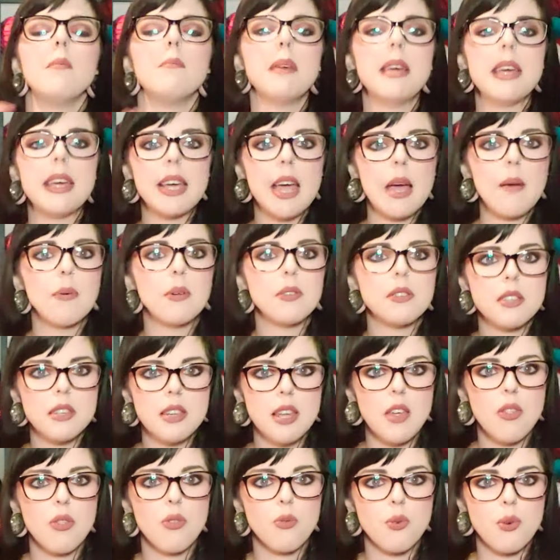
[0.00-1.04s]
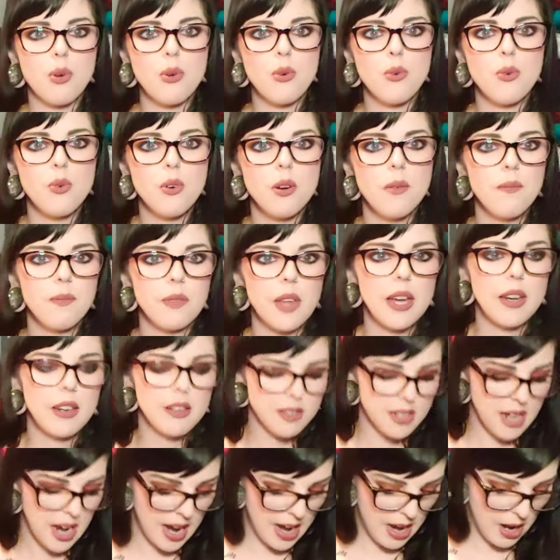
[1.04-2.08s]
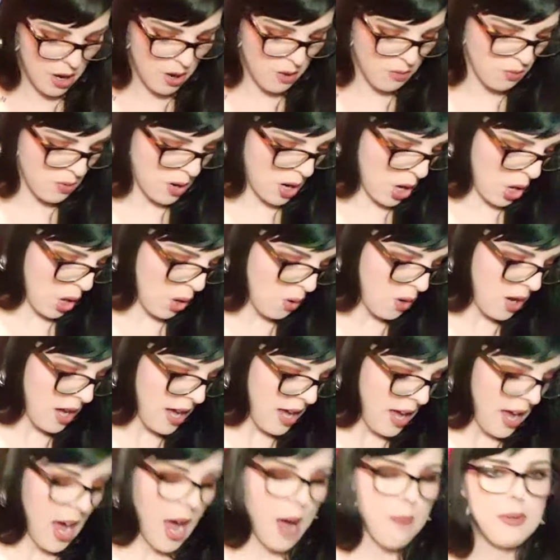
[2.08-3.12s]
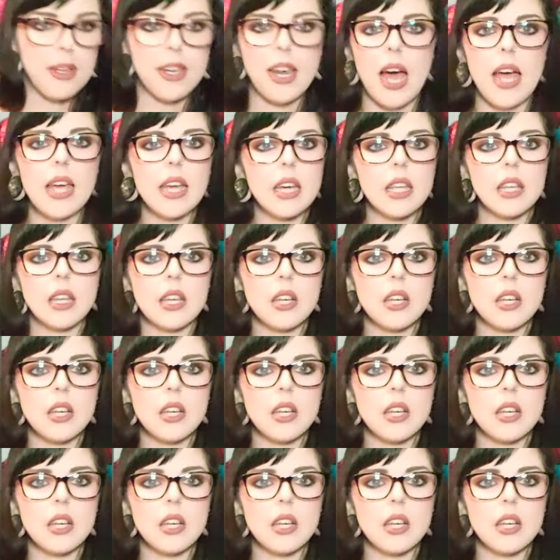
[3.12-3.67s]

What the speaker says: being able to knit through an entire row, I mean, I could